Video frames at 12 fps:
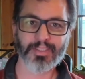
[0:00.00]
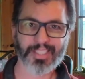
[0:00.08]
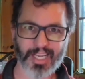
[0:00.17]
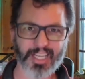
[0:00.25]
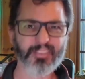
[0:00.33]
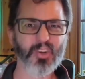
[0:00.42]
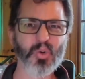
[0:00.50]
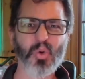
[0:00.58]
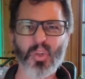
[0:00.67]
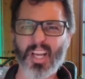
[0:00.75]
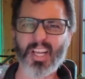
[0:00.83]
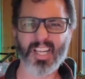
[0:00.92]
Kind of a
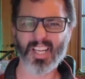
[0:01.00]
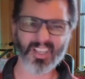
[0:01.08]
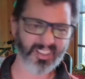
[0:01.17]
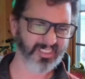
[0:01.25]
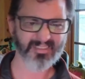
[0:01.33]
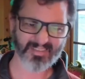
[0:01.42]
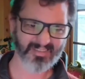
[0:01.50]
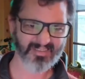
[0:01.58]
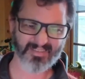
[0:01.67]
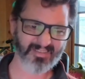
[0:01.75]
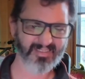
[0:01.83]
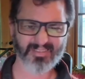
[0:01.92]
cool idea,
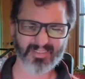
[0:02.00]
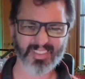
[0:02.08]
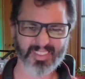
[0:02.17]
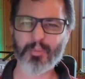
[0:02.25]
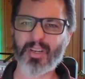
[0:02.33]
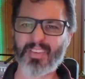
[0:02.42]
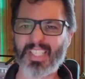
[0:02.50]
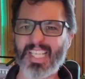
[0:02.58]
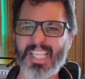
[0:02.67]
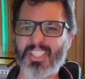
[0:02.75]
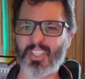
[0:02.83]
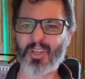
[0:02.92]
a little bit of a
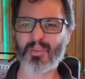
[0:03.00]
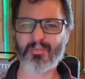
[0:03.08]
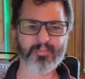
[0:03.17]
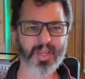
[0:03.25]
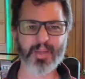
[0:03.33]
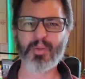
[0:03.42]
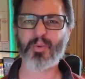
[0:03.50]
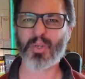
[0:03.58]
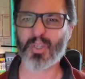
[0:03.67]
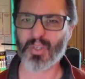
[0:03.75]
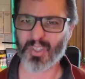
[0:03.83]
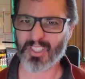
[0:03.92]
teaser. Maybe we're
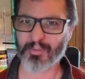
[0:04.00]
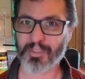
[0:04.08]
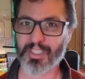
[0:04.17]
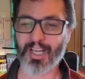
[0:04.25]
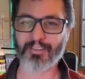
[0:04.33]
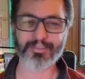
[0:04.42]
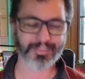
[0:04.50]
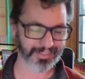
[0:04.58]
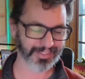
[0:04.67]
doing some stuff.